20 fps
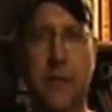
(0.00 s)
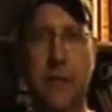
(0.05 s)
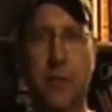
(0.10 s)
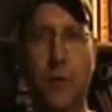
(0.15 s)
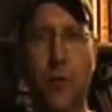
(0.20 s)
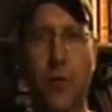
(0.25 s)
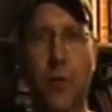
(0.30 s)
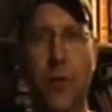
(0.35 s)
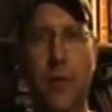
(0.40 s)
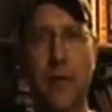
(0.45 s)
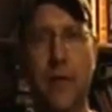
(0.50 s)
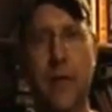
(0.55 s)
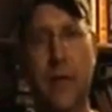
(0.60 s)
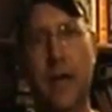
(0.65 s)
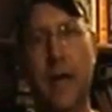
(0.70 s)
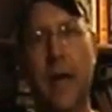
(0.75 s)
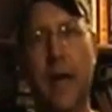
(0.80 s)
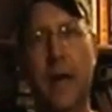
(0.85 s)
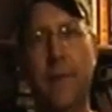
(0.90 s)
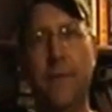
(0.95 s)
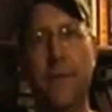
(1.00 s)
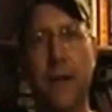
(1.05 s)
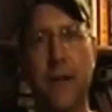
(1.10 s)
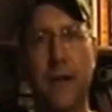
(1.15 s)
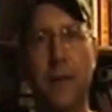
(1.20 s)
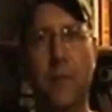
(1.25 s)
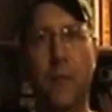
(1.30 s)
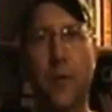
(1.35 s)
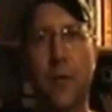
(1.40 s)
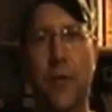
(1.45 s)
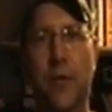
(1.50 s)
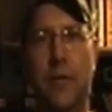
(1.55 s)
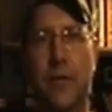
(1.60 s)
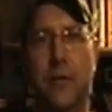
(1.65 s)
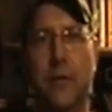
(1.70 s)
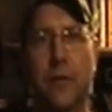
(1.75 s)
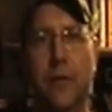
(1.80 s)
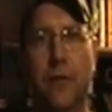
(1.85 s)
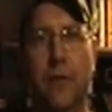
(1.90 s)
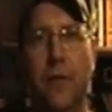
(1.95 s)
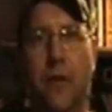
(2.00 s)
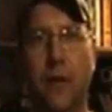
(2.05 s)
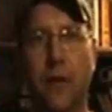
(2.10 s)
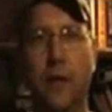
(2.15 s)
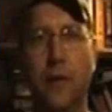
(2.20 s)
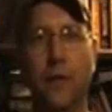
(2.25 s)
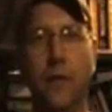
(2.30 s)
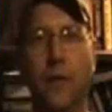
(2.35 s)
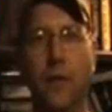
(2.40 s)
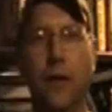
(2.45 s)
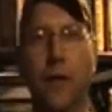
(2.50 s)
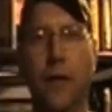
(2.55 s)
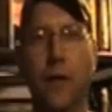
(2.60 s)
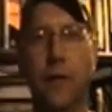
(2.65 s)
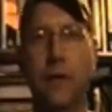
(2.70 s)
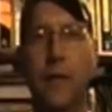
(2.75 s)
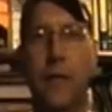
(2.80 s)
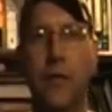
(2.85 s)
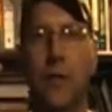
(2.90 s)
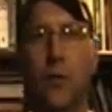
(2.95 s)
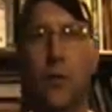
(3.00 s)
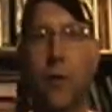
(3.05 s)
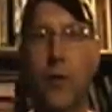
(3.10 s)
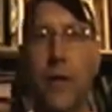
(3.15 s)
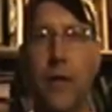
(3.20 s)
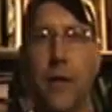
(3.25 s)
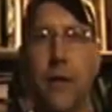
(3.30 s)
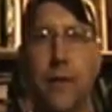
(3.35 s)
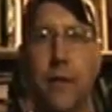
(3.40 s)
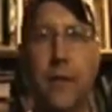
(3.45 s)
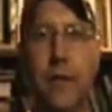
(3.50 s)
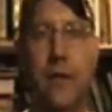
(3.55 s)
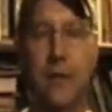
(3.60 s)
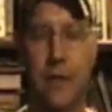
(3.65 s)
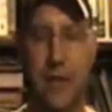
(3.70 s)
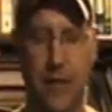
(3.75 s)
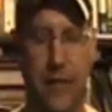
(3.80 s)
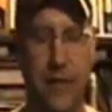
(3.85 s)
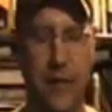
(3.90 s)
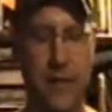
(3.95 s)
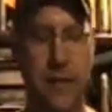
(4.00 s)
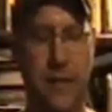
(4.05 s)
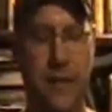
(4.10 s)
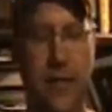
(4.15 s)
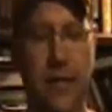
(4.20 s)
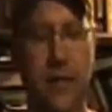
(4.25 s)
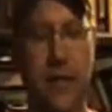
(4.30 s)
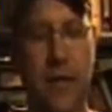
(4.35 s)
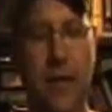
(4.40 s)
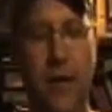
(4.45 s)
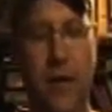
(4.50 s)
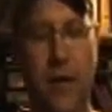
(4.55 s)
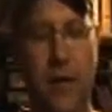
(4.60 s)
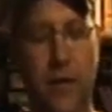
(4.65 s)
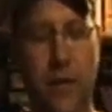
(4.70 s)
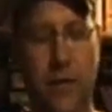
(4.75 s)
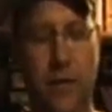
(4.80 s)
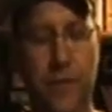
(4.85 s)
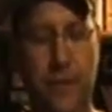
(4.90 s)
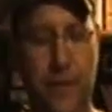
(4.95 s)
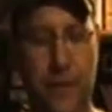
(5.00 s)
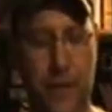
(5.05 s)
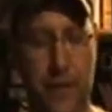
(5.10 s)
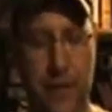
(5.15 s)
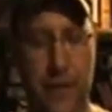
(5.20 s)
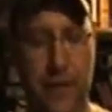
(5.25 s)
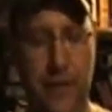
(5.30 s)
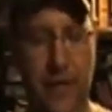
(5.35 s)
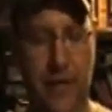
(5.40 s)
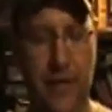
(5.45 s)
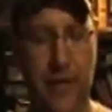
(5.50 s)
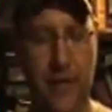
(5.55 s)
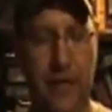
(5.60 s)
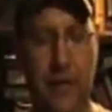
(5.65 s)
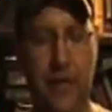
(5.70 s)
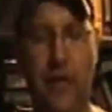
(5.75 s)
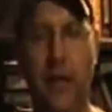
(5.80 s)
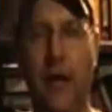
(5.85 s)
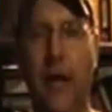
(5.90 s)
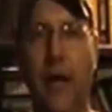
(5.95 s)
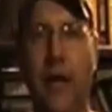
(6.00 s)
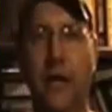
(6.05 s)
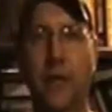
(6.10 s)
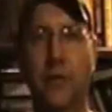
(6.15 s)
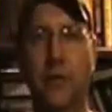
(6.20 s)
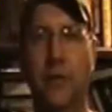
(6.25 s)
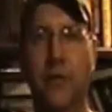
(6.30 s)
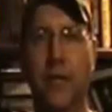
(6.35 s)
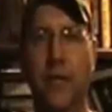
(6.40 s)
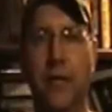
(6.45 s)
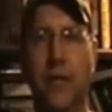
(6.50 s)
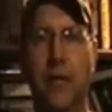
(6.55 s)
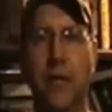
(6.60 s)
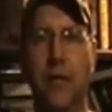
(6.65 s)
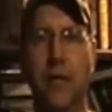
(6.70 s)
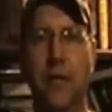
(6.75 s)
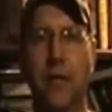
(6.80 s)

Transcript: more, I find it more easier to deal with and take care of and actually